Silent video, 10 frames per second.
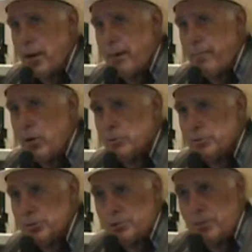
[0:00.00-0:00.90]
And
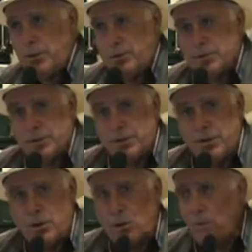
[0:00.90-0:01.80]
Moses' mother said
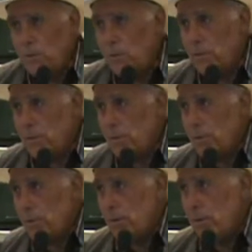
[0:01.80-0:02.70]
no.
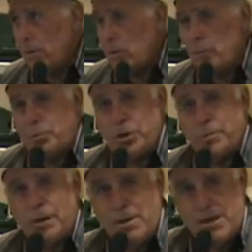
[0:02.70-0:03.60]
We're going to put
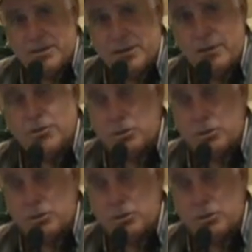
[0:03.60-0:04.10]
him in a basket.